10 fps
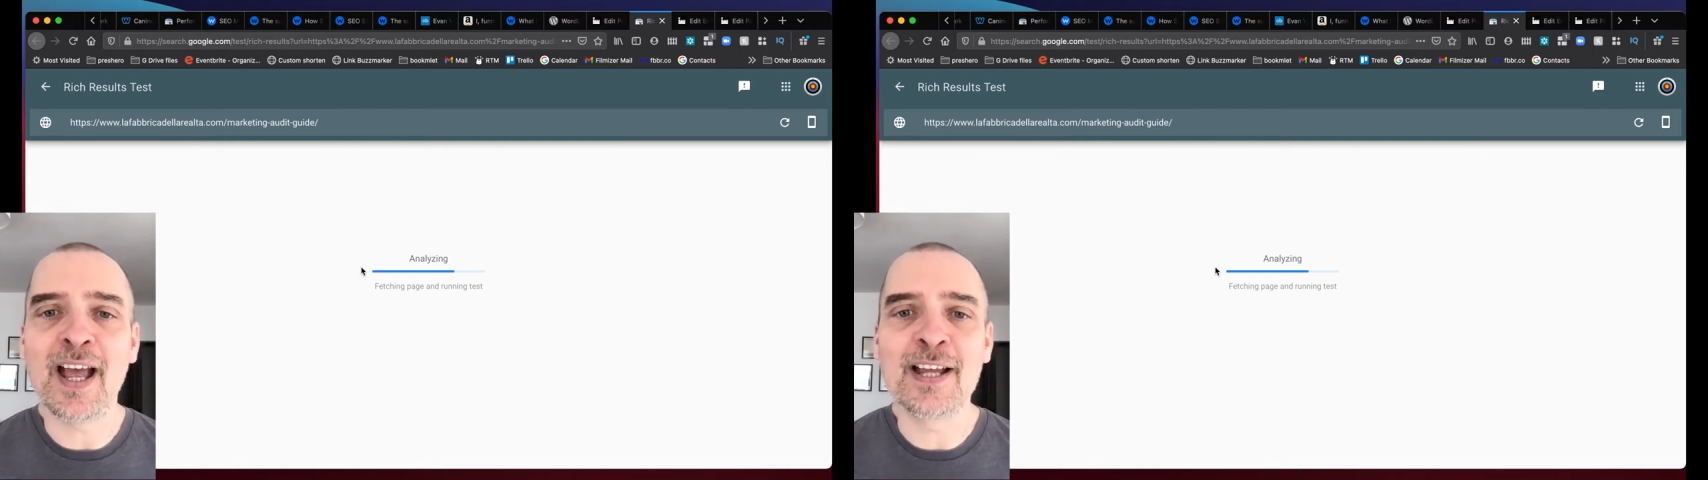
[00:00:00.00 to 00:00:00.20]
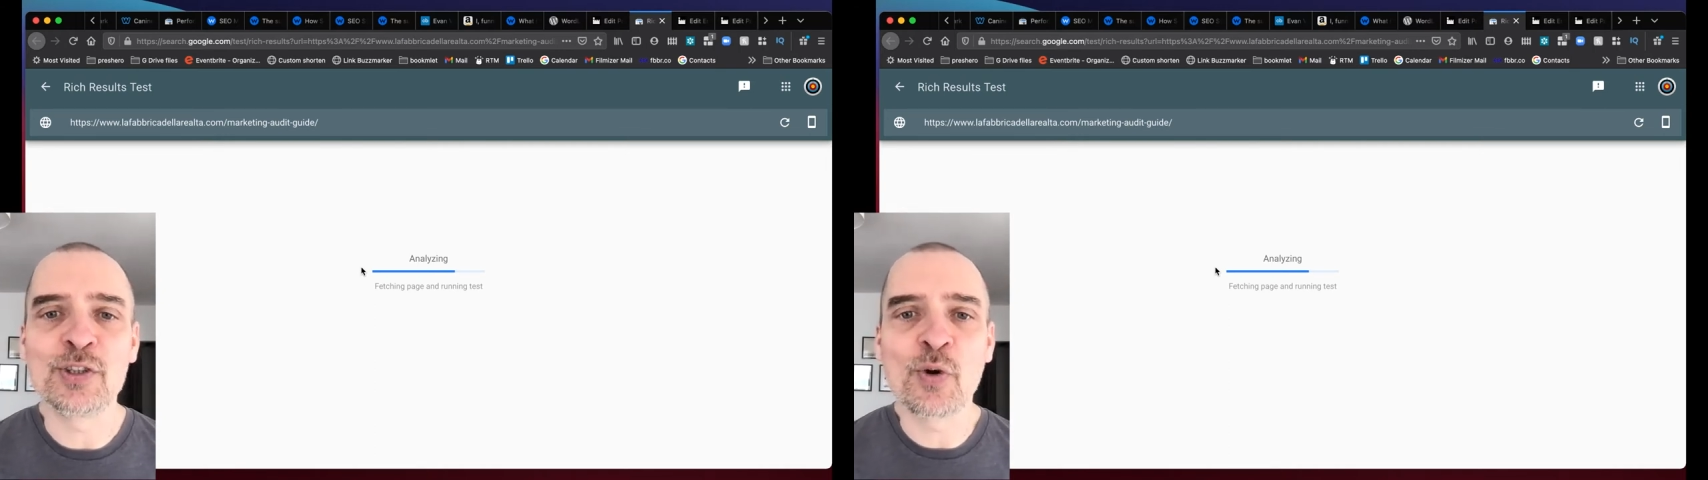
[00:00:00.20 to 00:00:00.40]

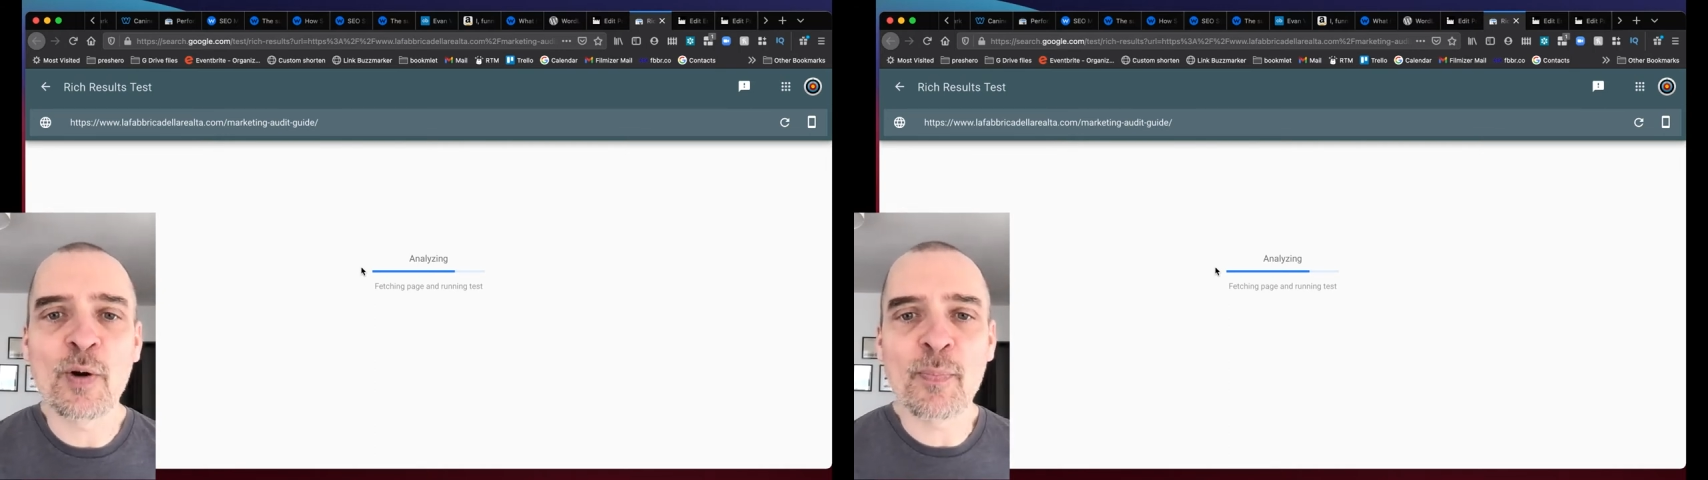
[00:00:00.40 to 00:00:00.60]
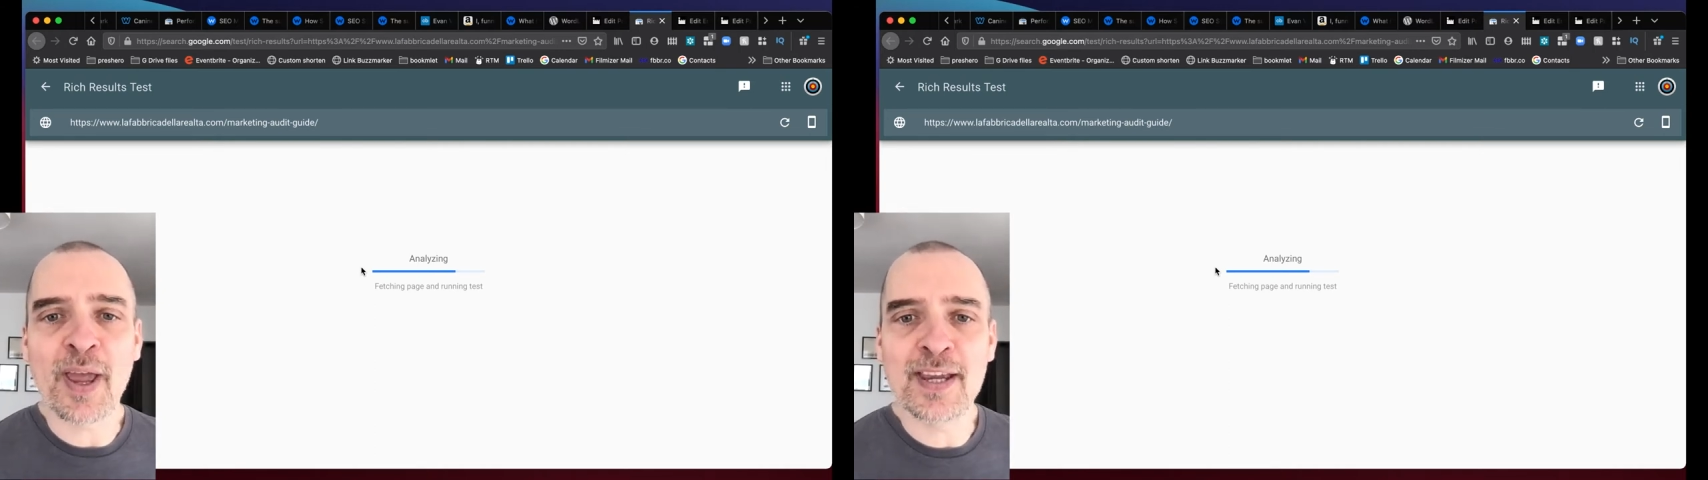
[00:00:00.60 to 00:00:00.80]
and your
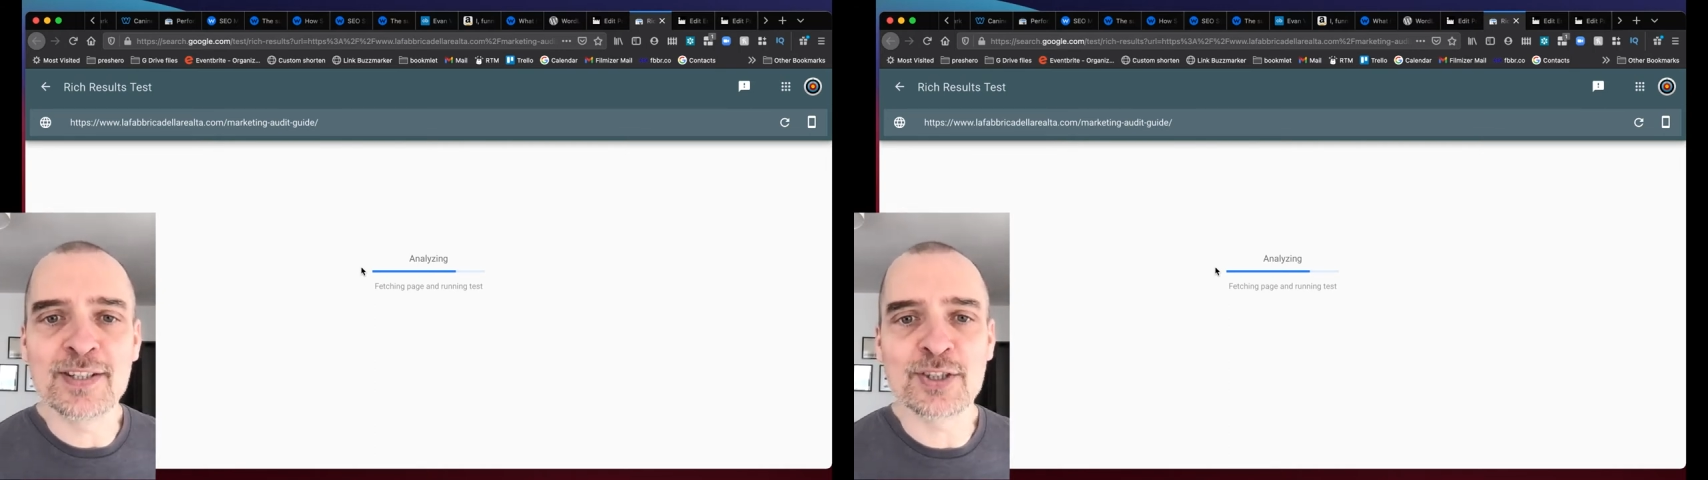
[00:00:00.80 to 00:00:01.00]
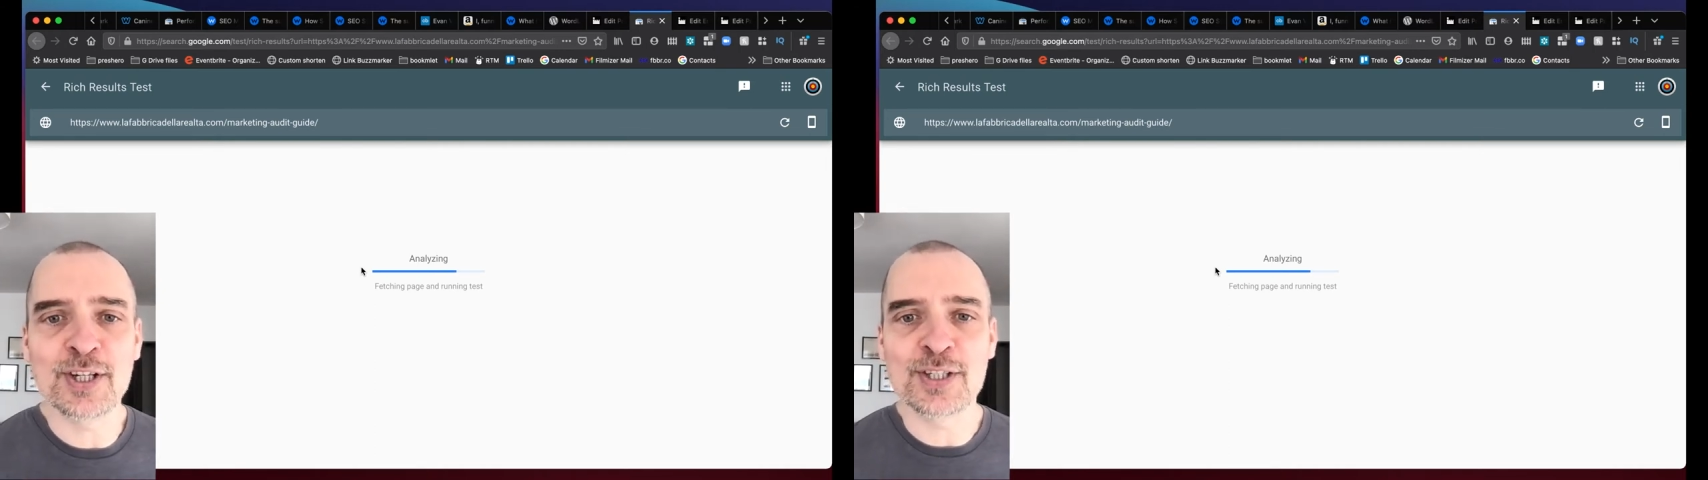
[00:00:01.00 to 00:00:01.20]

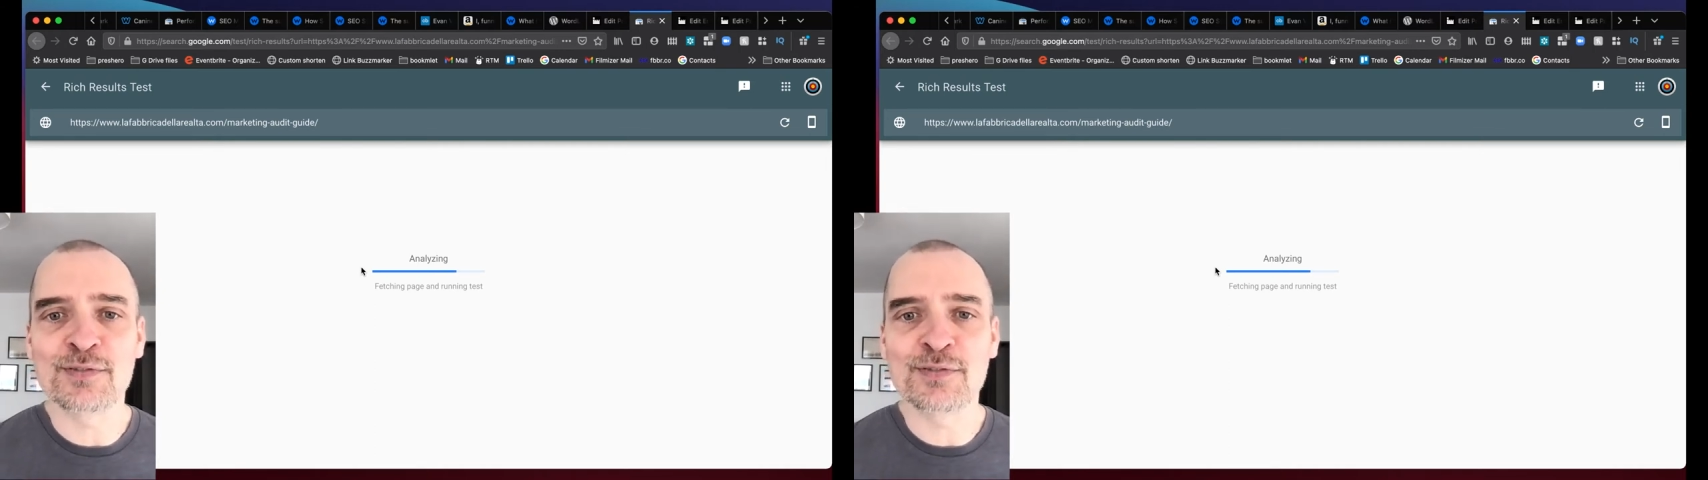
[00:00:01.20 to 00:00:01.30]
page is